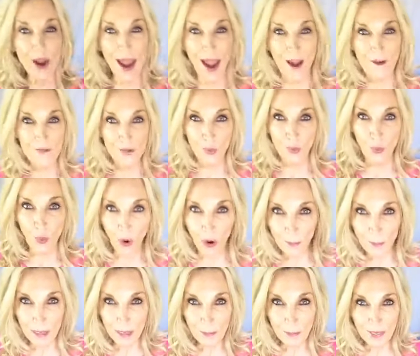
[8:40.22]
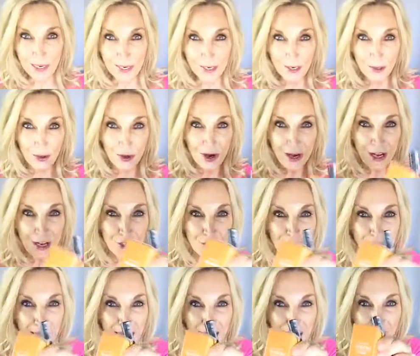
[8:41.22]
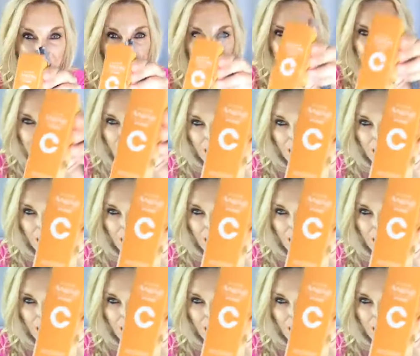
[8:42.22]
have the warming peel, you have the